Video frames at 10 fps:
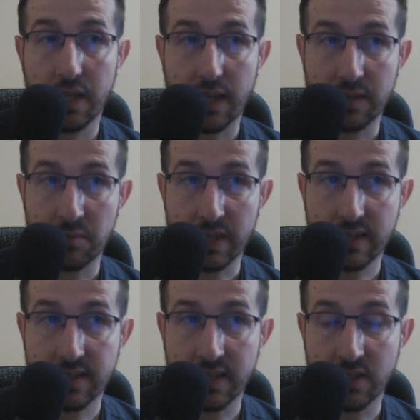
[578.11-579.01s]
and
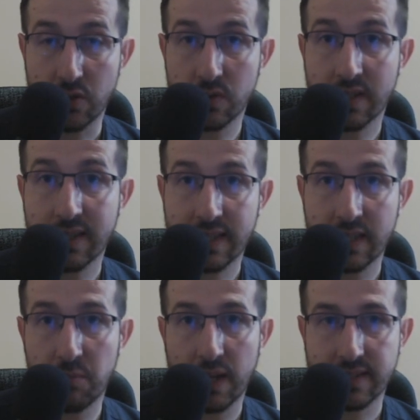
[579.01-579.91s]
because he's using the Ki
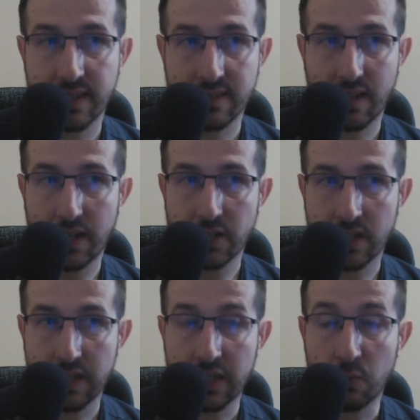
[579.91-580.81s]
Blast cancellation,
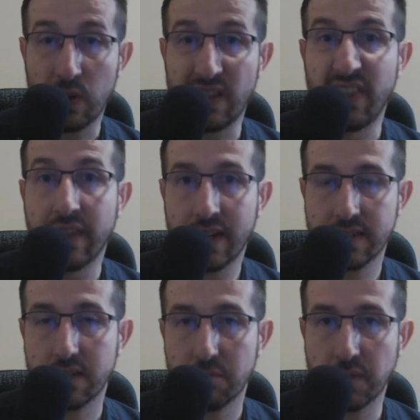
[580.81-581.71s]
he will
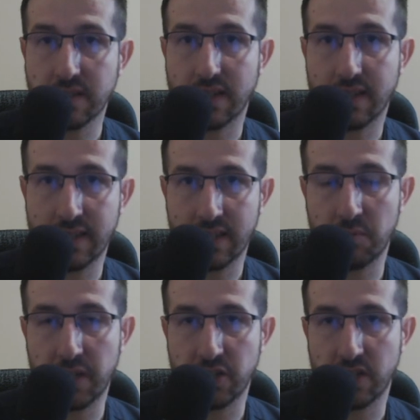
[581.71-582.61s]
not be stuck in
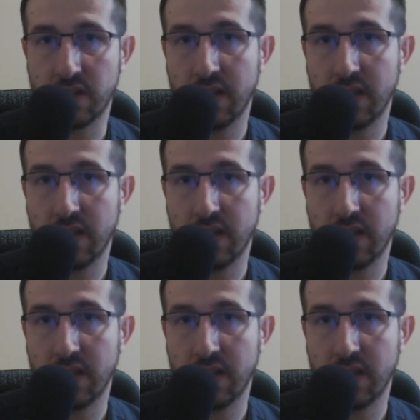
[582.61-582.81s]
animation.